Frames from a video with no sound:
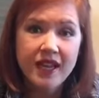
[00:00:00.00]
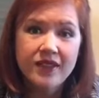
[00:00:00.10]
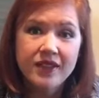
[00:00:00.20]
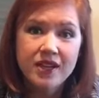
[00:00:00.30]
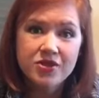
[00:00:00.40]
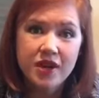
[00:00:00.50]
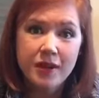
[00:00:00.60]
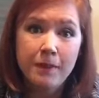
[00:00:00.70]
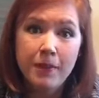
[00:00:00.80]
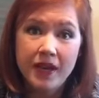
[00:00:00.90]
and then I tried a
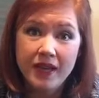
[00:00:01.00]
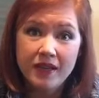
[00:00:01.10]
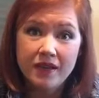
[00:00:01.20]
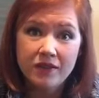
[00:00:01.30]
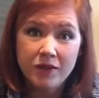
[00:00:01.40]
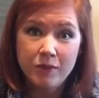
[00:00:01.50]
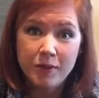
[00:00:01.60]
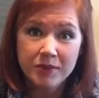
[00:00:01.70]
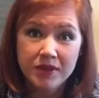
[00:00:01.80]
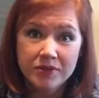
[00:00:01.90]
bite of the
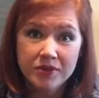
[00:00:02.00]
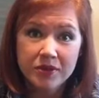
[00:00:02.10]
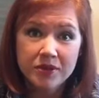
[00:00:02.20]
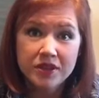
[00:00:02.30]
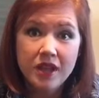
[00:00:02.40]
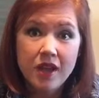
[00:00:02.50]
pumpkin roll